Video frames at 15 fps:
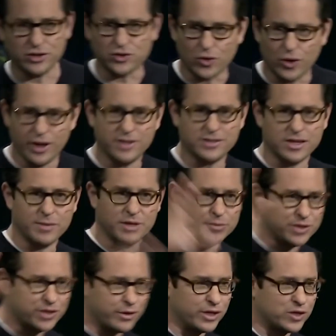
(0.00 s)
got the droids, they meet
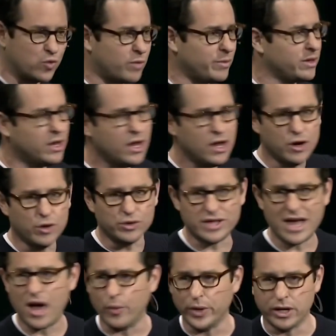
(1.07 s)
the mysterious woman,
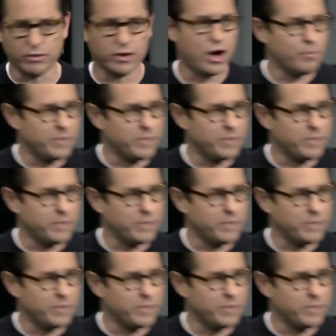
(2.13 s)
who's that, we don't